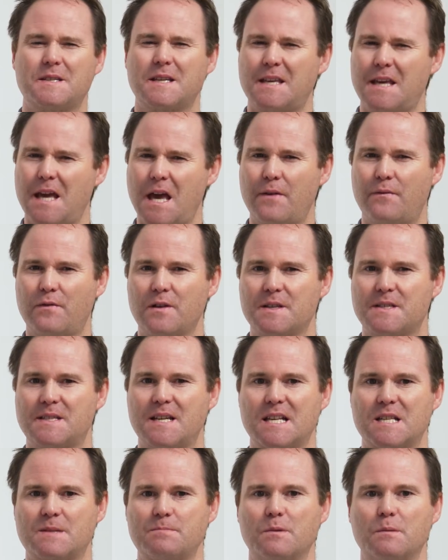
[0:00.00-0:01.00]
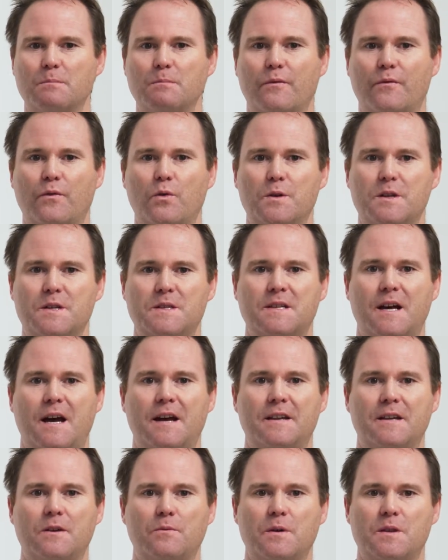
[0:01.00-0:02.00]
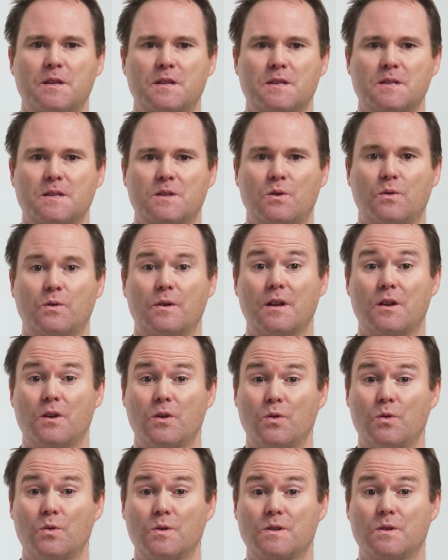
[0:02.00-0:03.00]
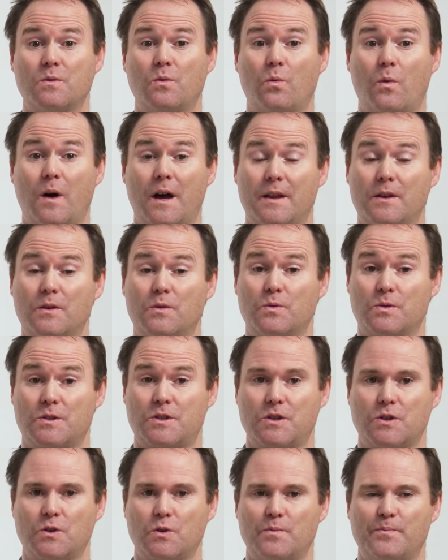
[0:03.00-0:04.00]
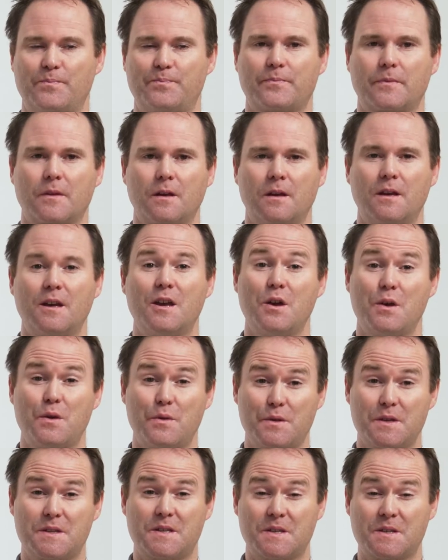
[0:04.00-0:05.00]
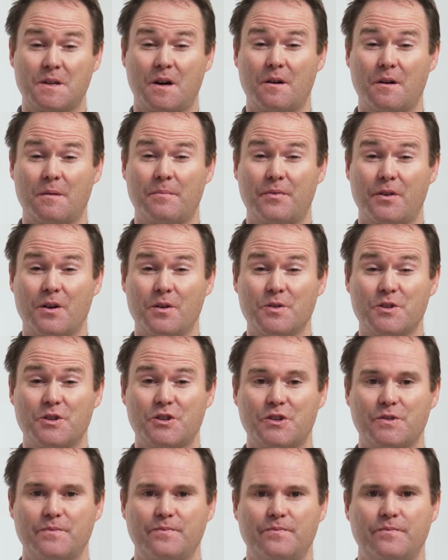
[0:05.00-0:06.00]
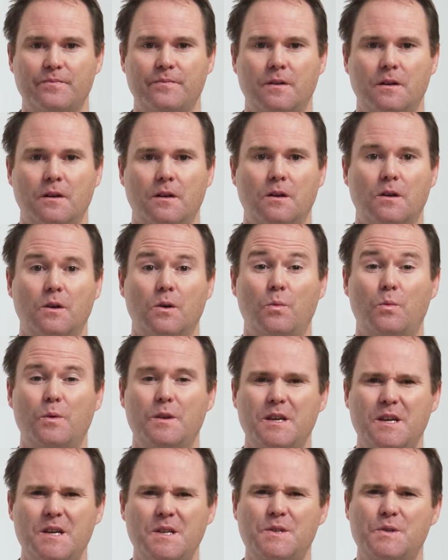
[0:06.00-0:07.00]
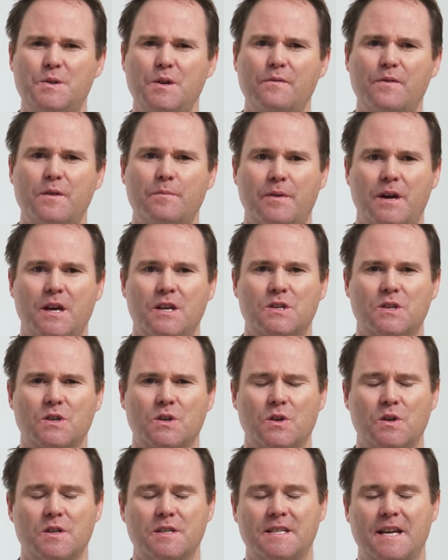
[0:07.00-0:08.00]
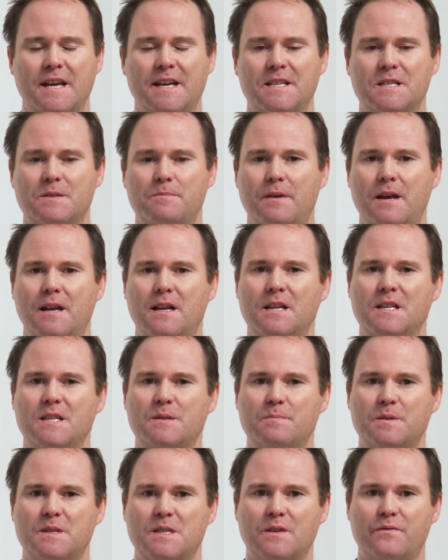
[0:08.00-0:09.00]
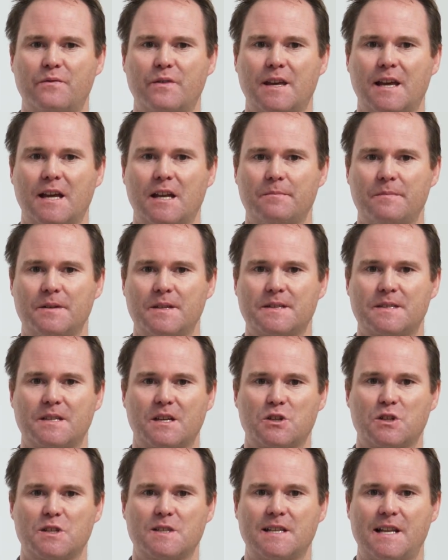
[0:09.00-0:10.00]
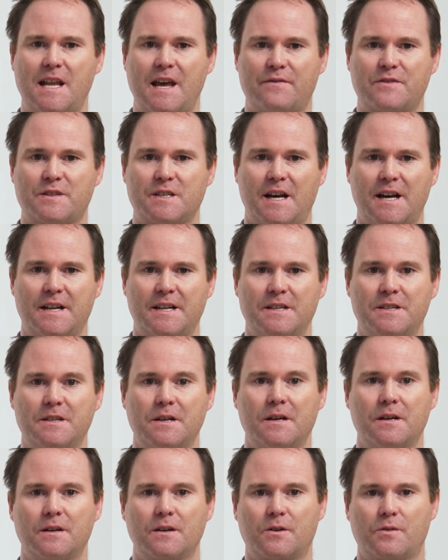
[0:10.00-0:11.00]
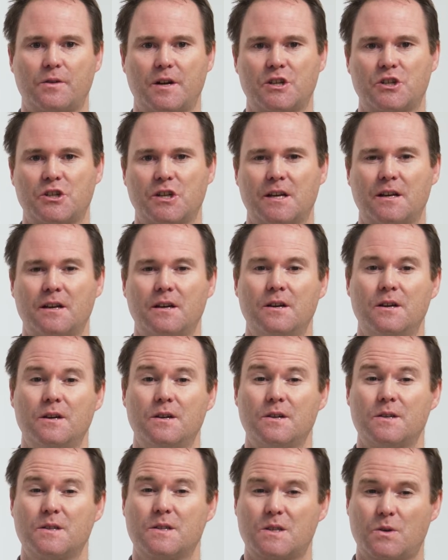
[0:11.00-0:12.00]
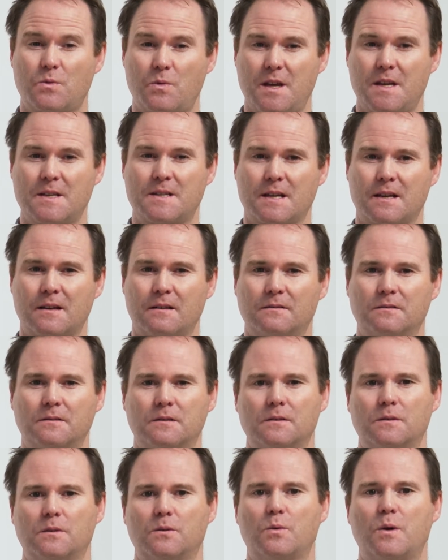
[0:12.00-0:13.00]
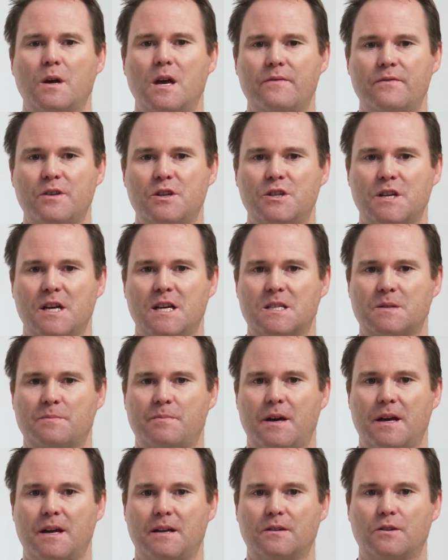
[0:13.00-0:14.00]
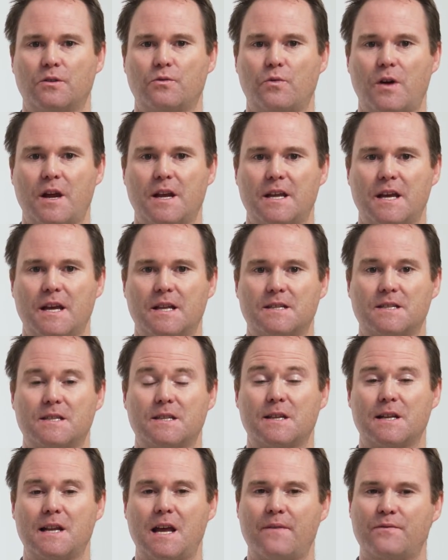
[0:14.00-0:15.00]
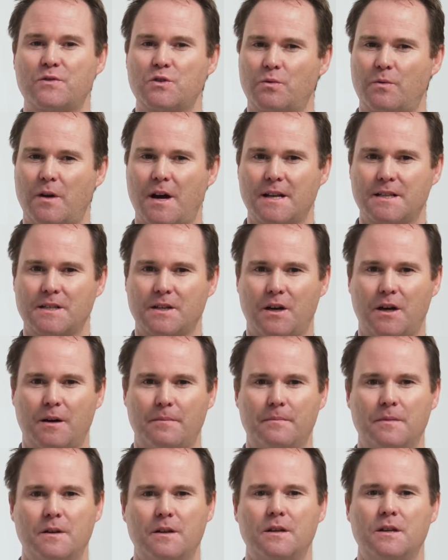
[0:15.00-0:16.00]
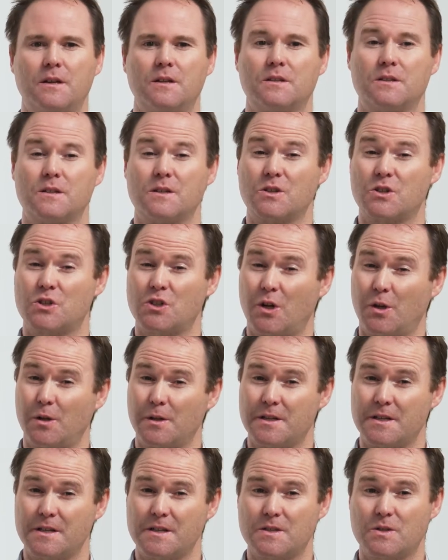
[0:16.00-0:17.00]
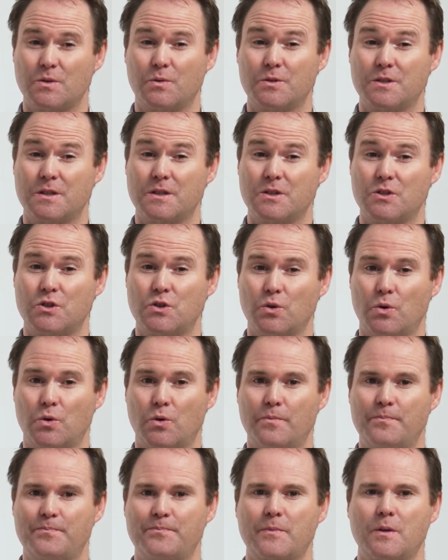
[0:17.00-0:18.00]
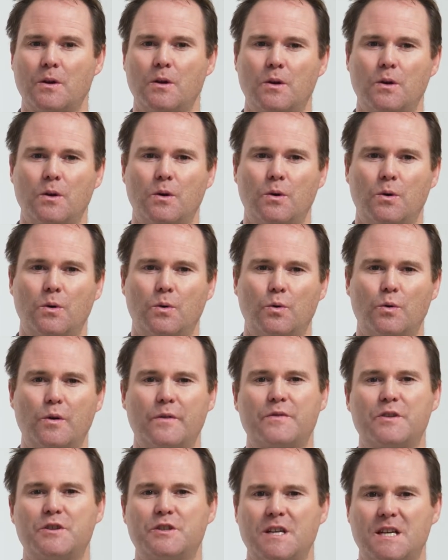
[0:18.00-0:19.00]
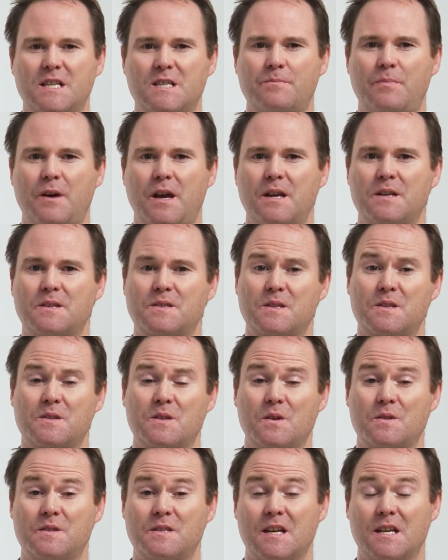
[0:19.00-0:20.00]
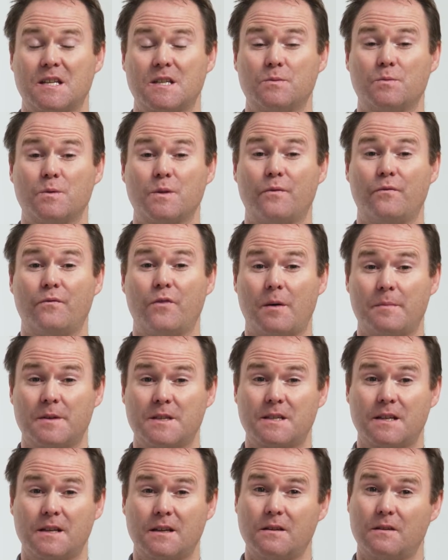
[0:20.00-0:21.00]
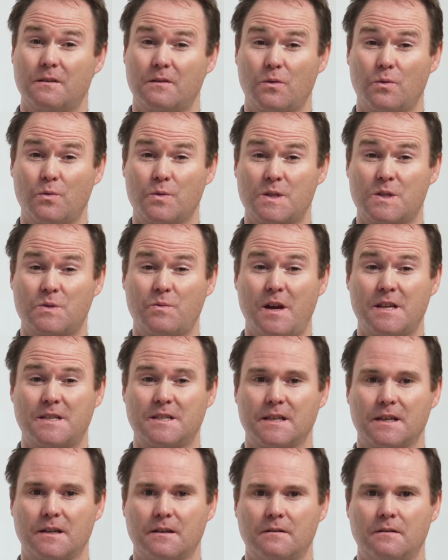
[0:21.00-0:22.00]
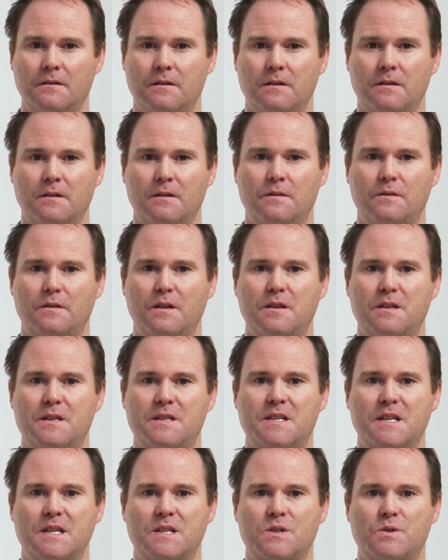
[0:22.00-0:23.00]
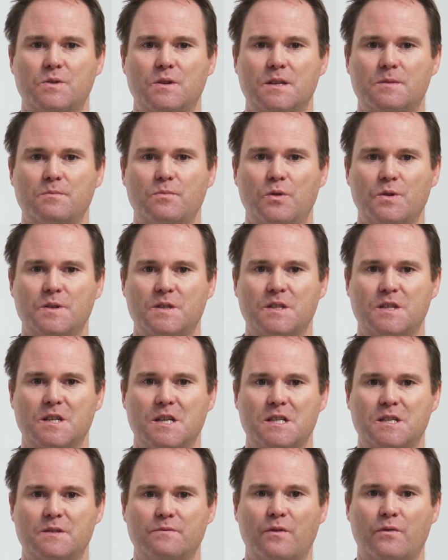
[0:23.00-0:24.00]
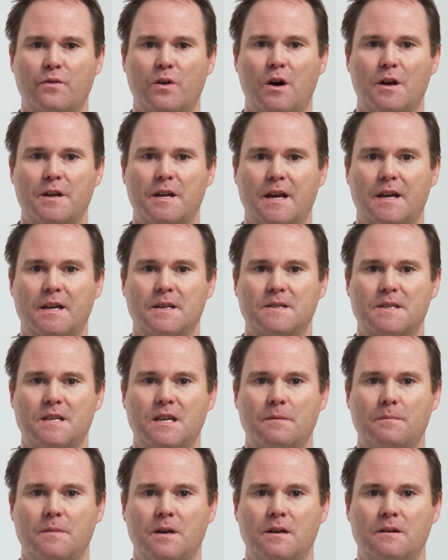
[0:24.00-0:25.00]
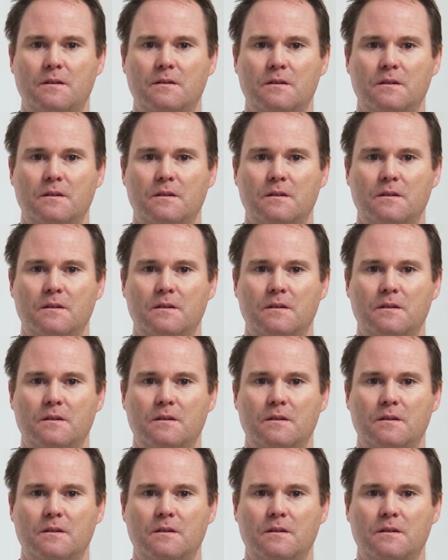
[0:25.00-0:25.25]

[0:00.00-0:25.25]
a careful assessment before deciding whether to score it 0, 1 or 2. This is our approach. When the history of the patient contains mainly specific elements such as left-sided, crushing, squeezing or heavy chest pain that radiates to the left or right arm, to the shoulders or to the jaw, or if the chest pain is associated with vomiting or sweating, then this history is more suggestive of cardiac ischemia